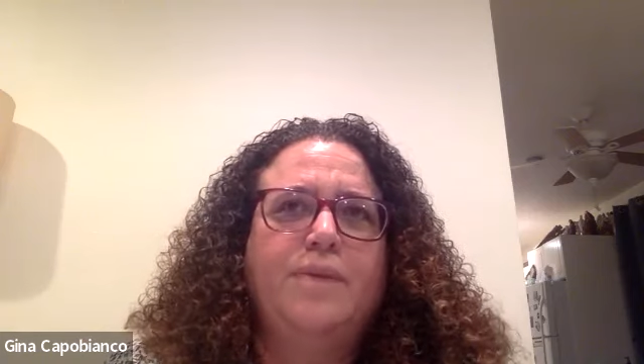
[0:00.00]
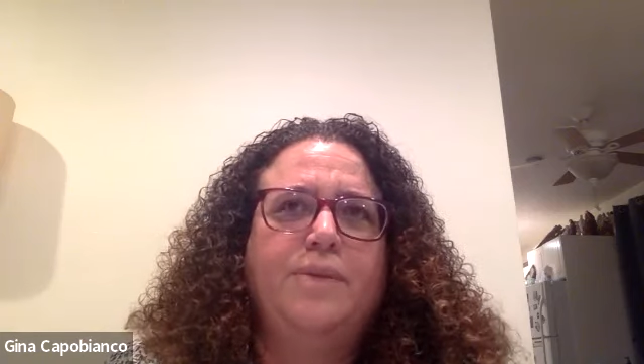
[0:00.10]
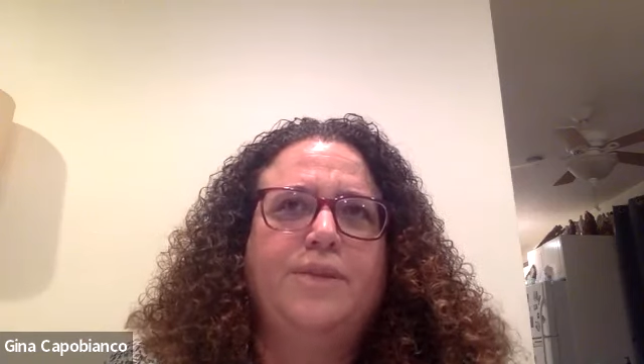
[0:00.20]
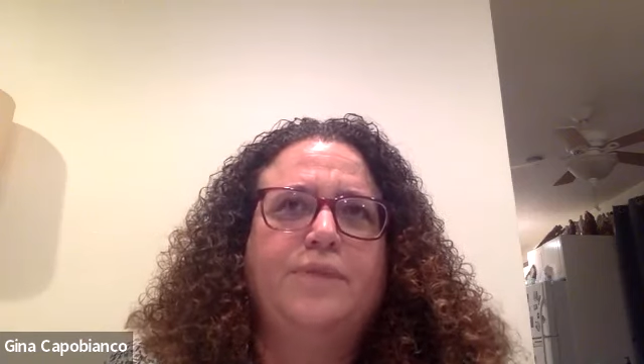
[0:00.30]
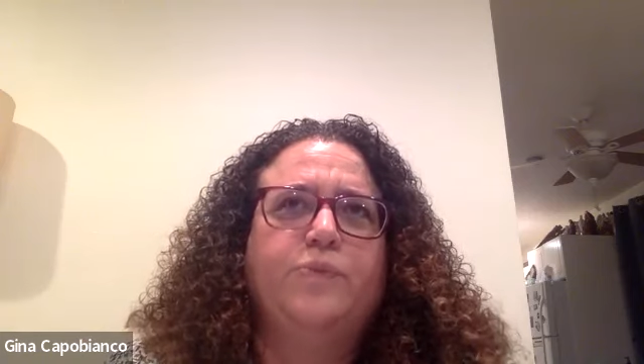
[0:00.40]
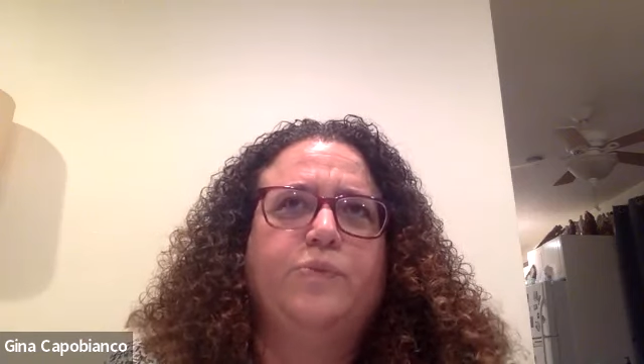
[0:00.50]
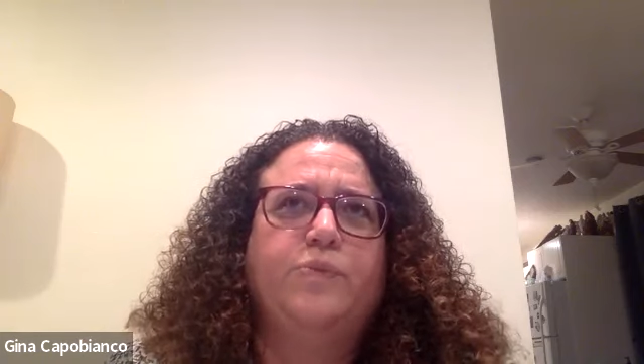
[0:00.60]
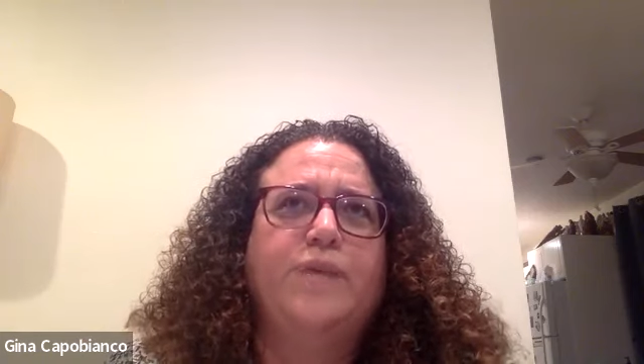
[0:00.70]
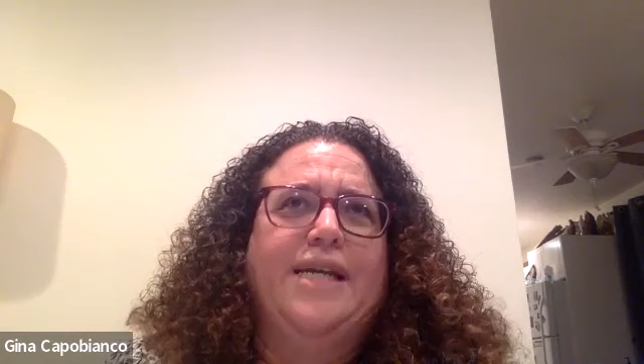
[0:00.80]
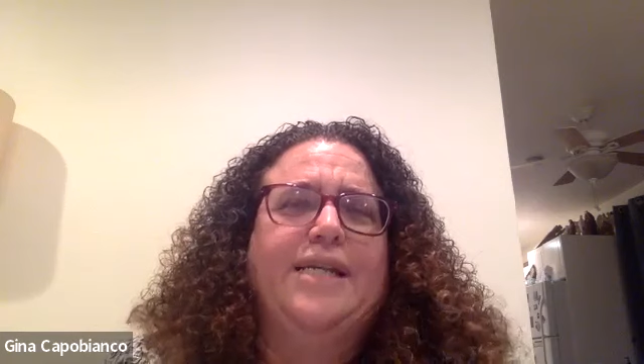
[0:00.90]
It
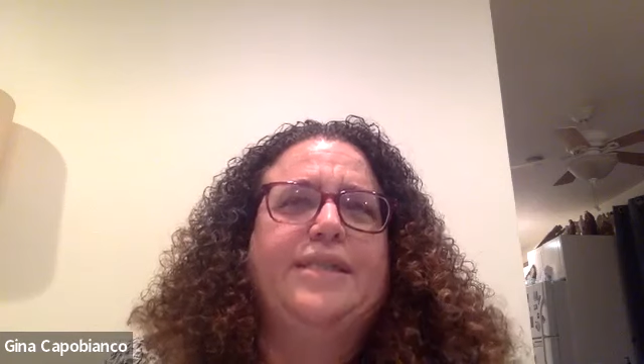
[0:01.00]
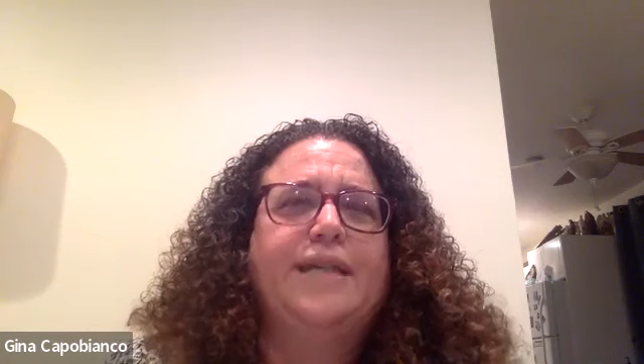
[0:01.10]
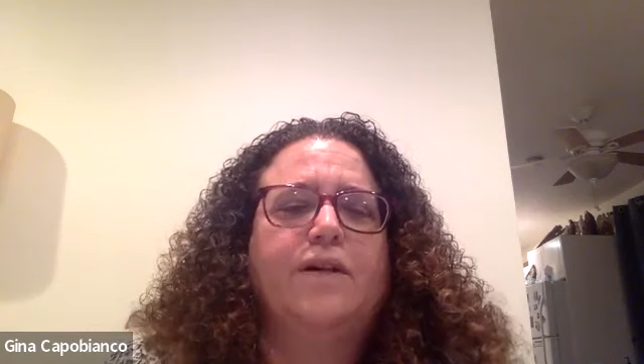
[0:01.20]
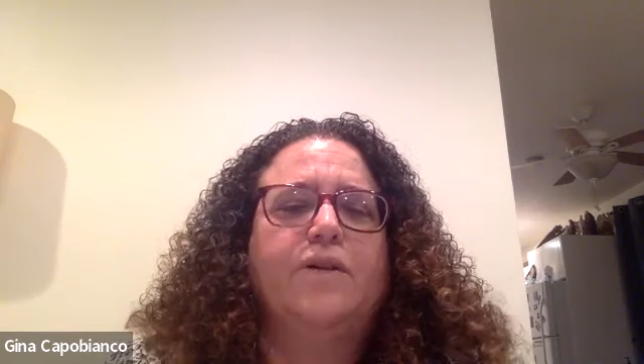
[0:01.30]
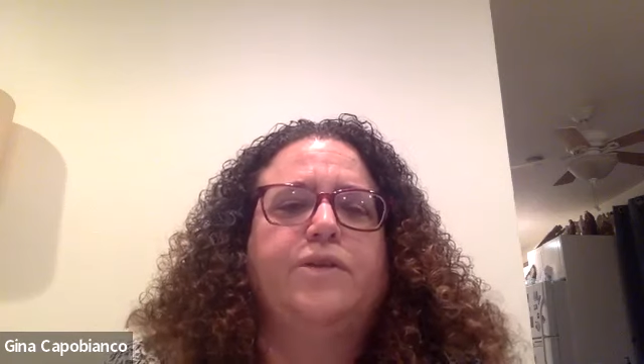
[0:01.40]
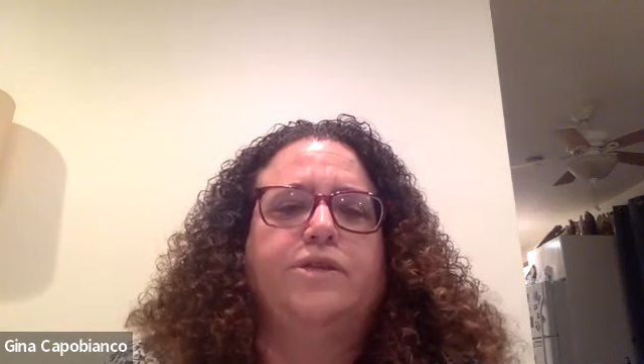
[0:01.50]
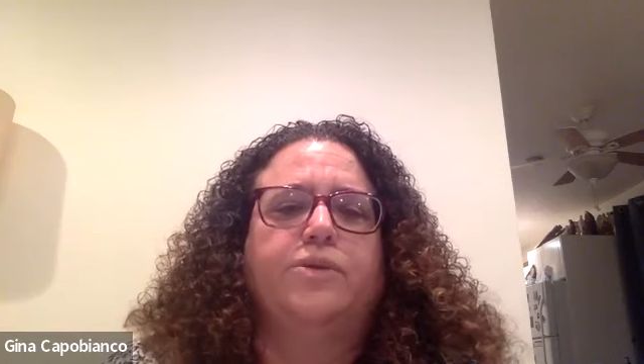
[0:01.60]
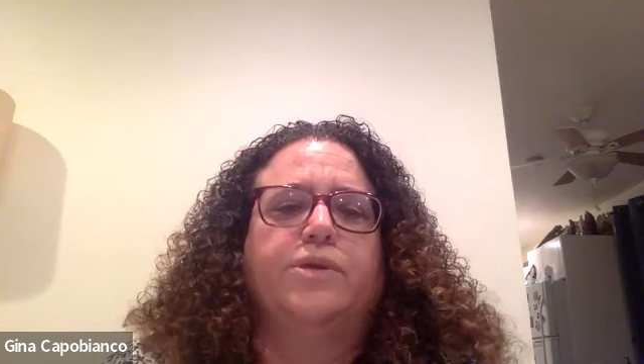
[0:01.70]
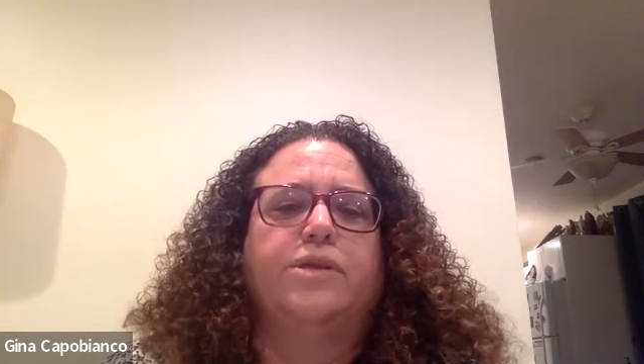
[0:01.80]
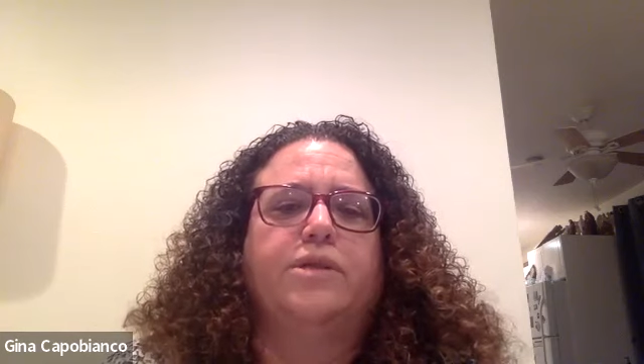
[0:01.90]
is a health
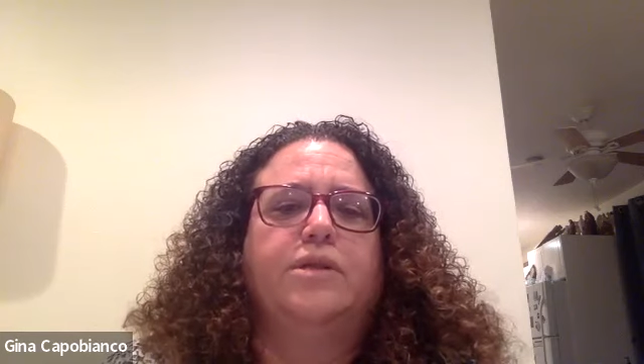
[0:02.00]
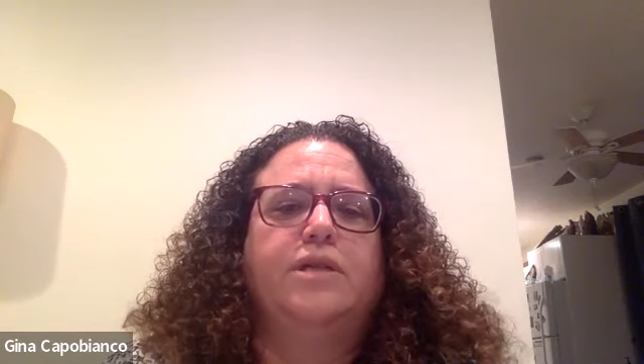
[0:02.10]
disorder.